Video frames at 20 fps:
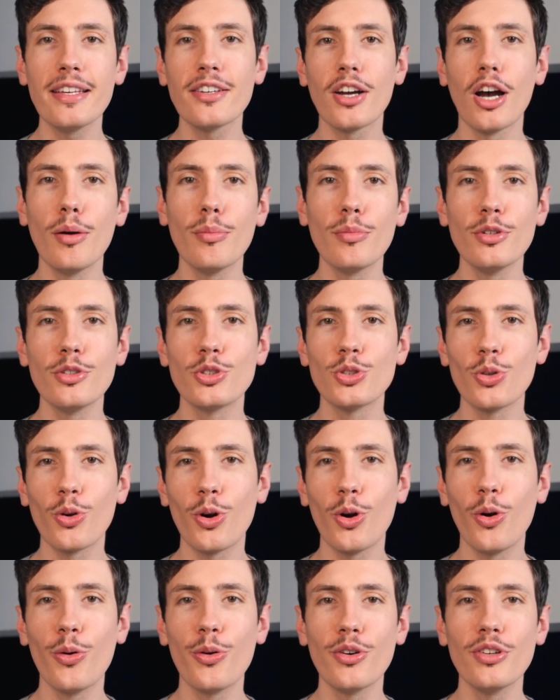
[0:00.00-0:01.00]
e-commerce
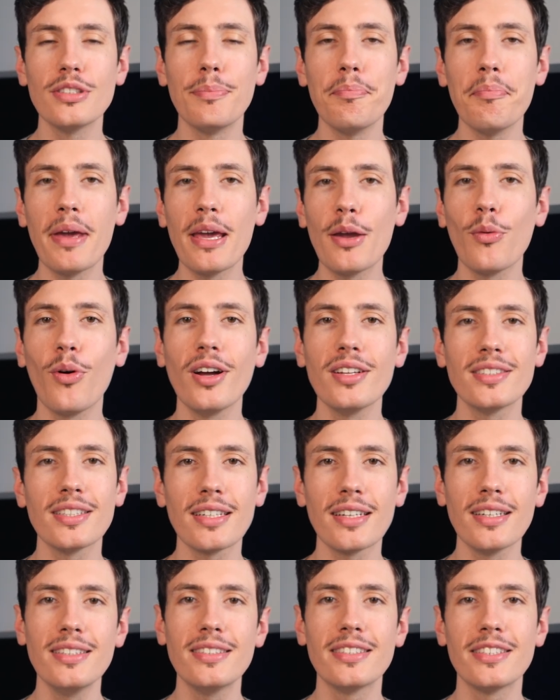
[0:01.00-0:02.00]
store owners may want
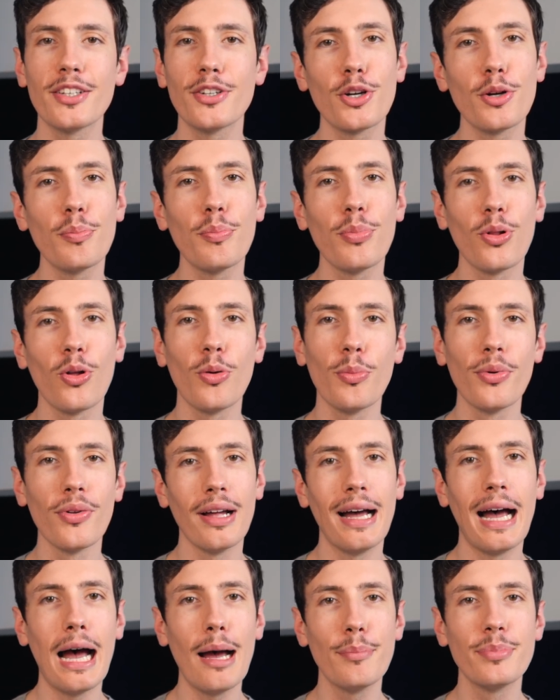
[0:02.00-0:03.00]
to consider
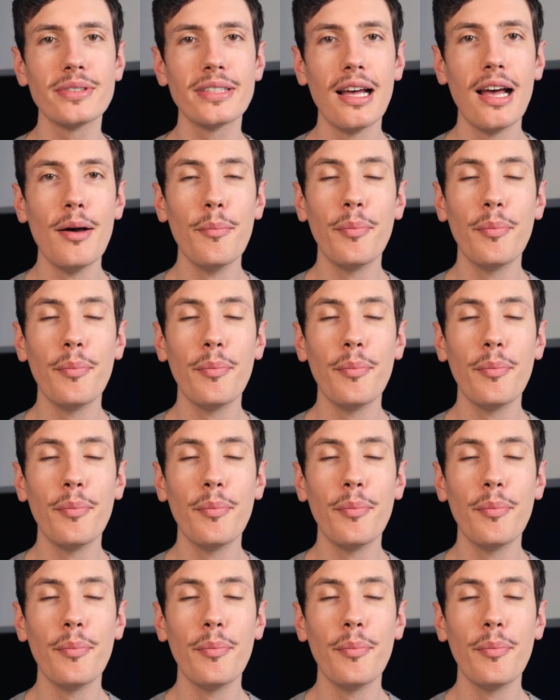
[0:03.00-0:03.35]
Plobal Apps,